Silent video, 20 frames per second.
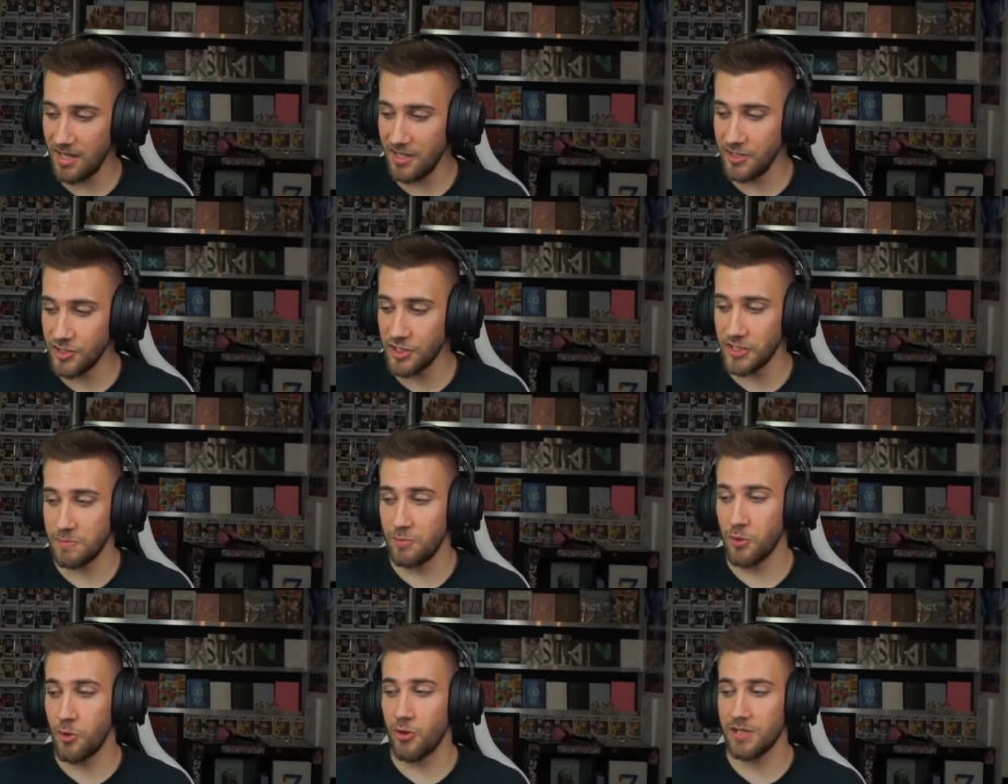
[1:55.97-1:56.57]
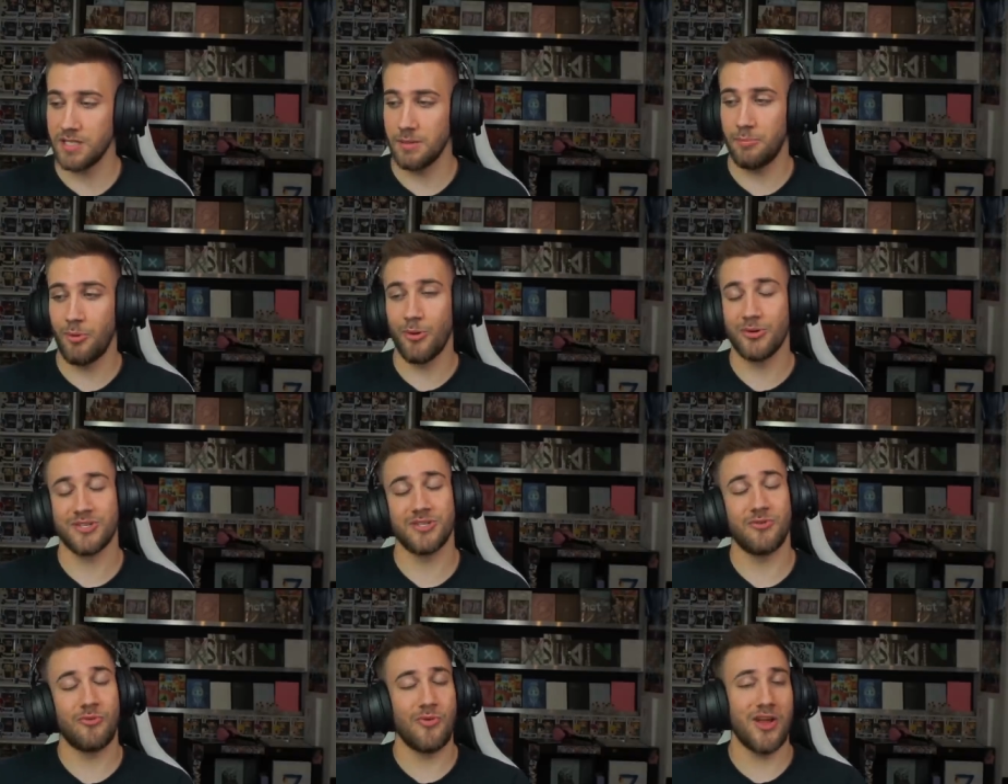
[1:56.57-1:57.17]
just because I
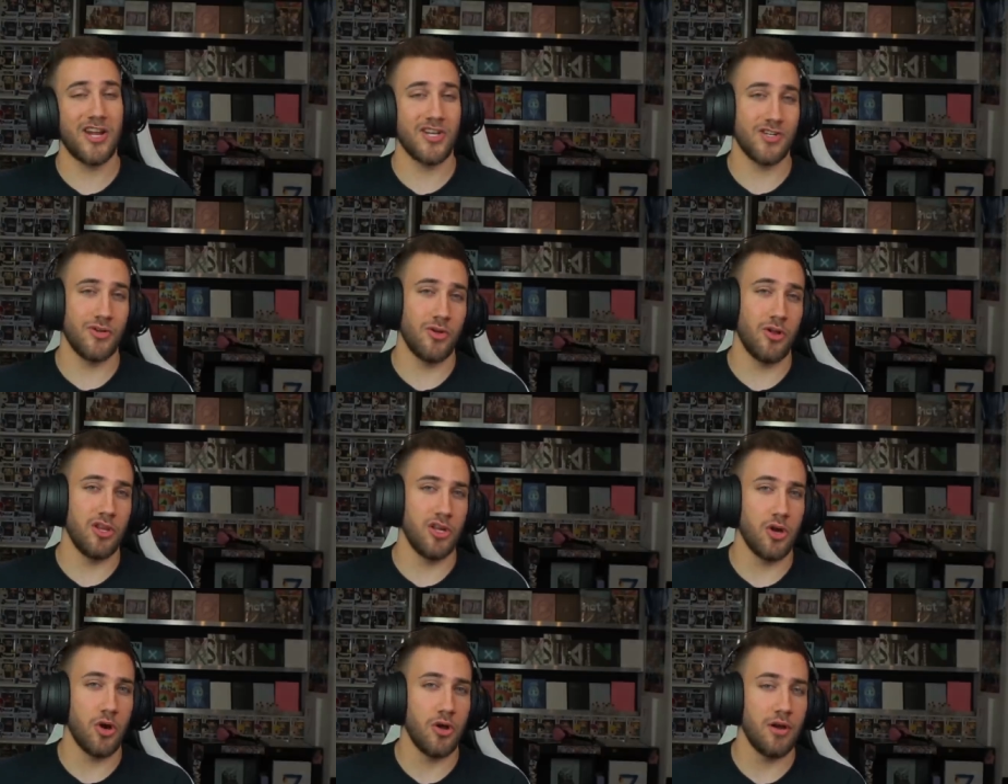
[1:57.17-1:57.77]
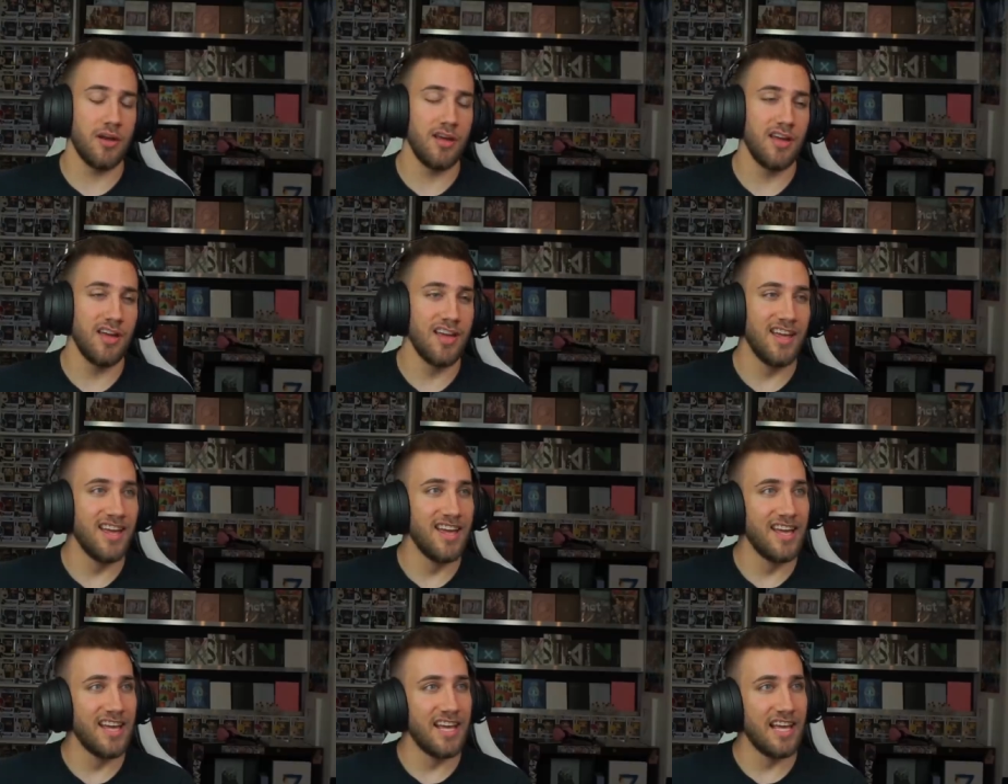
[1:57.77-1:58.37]
posted a reaction early on.
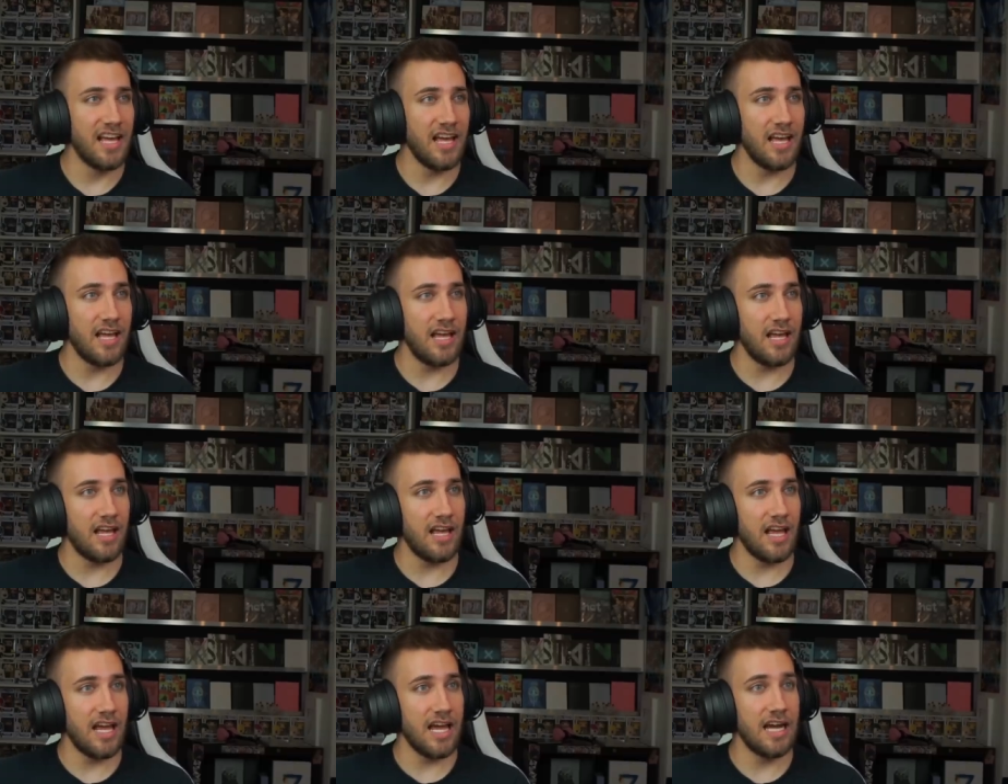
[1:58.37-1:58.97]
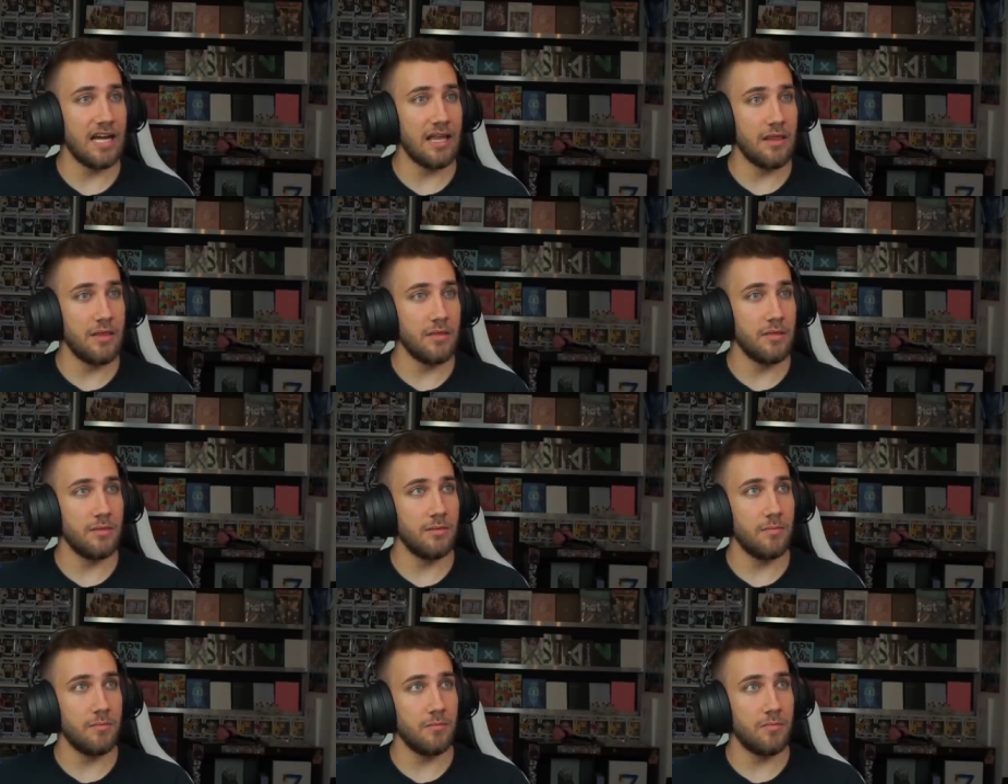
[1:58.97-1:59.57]

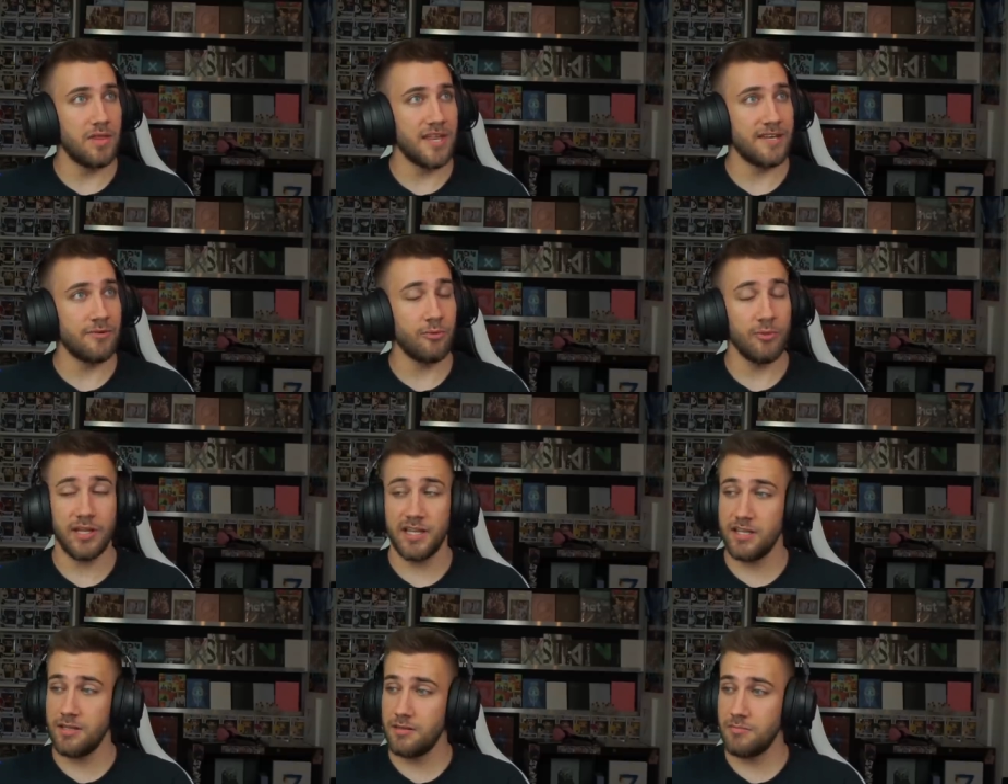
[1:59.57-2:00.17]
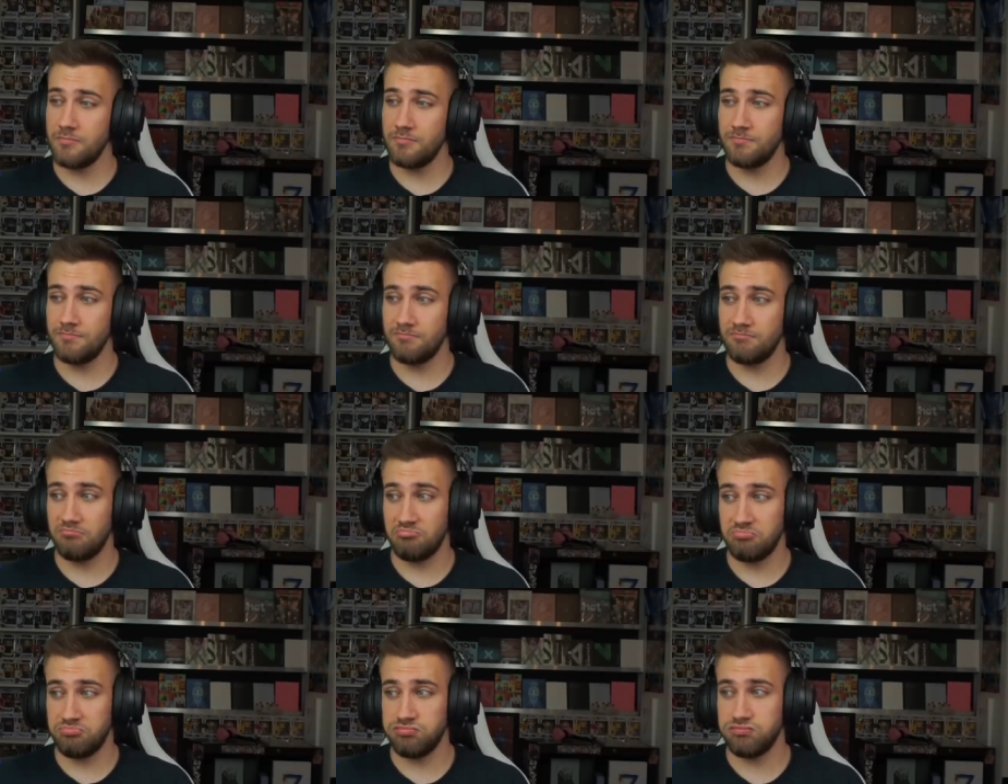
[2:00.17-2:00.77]
But that really
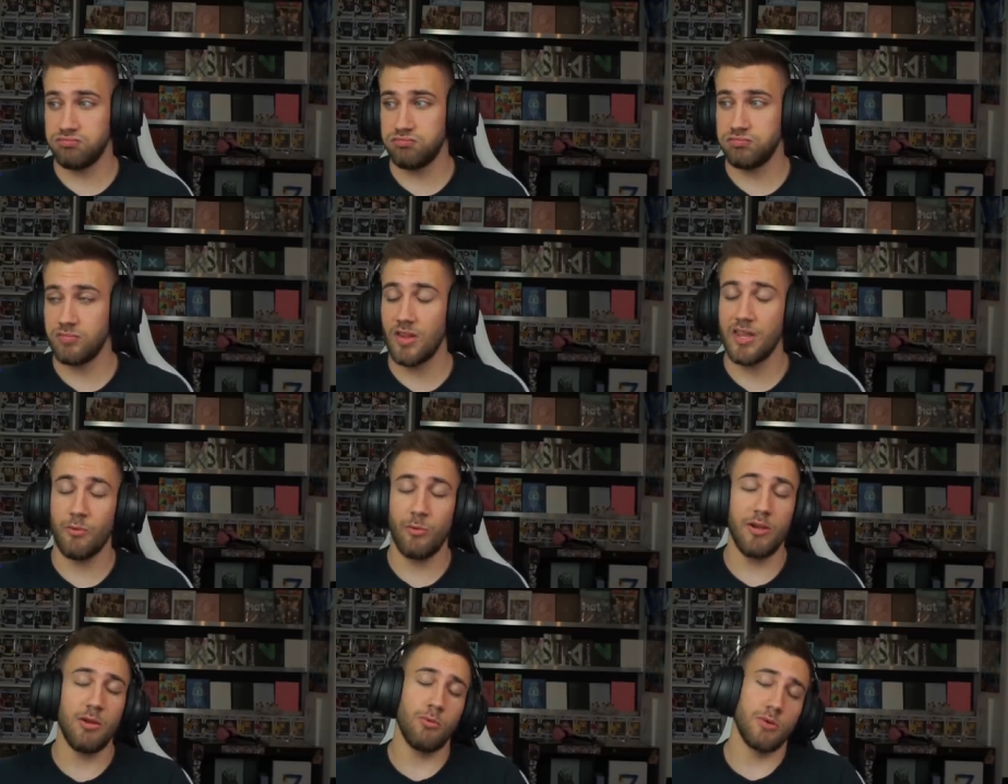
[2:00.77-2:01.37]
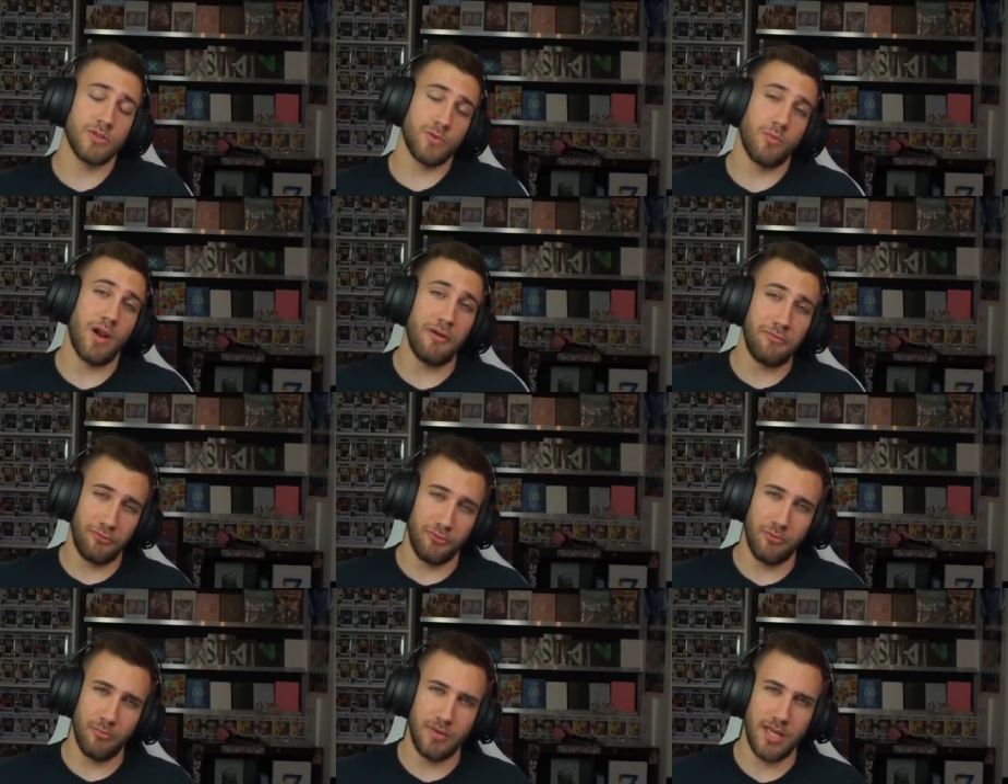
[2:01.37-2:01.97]
was
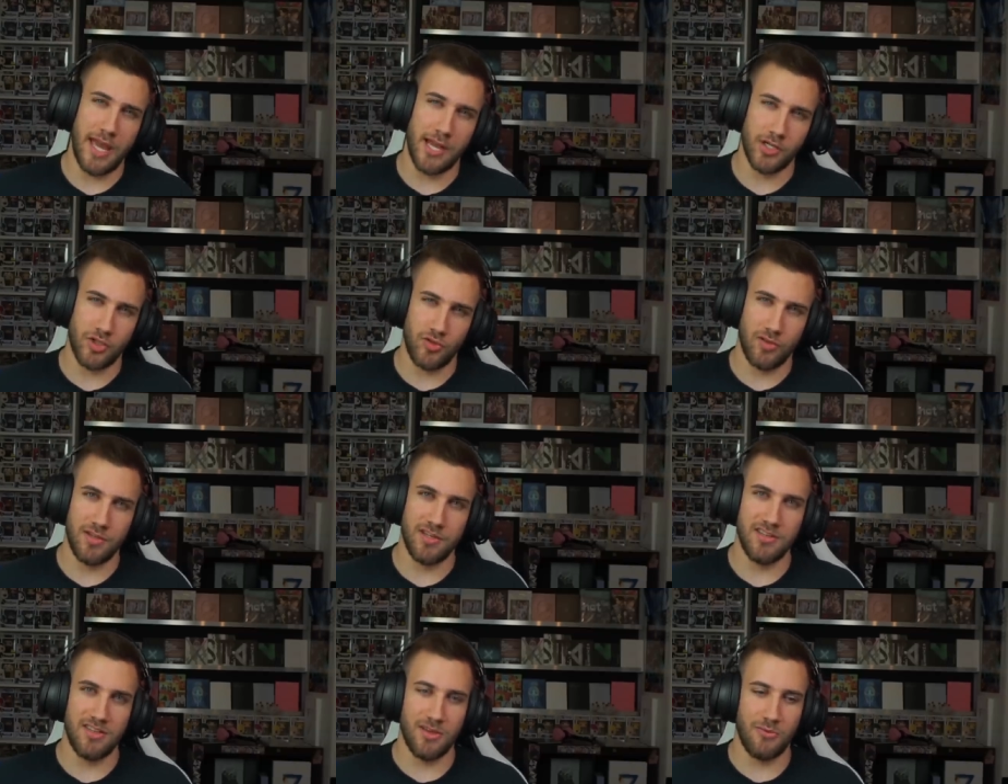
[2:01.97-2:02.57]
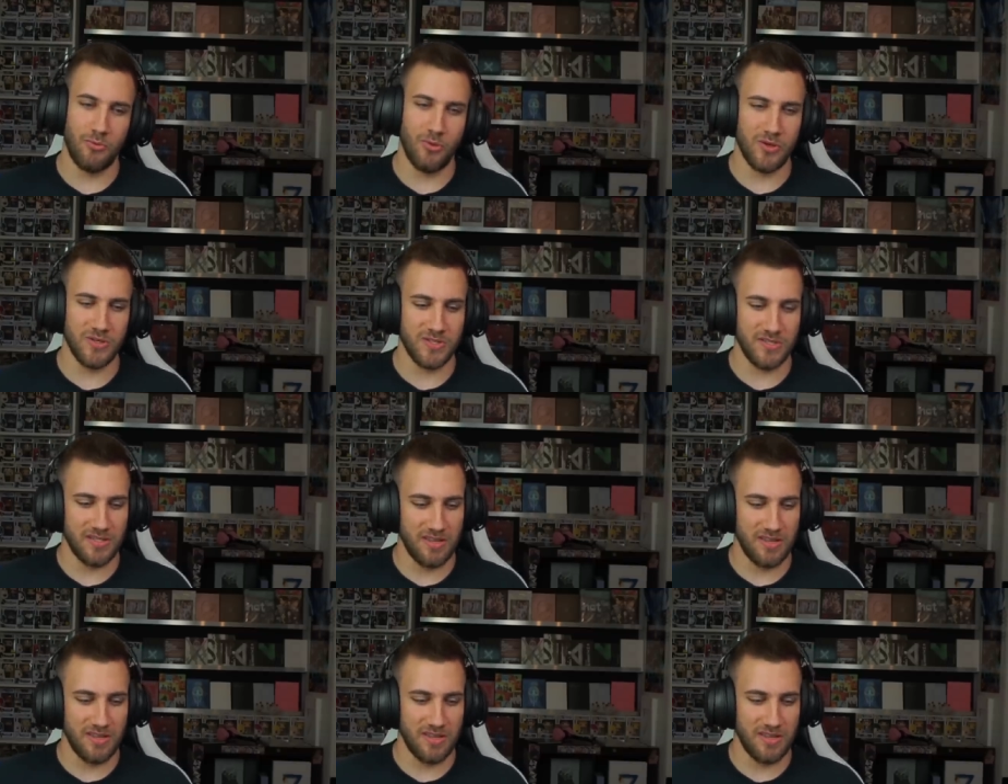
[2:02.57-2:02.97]
rough for me, actually. That was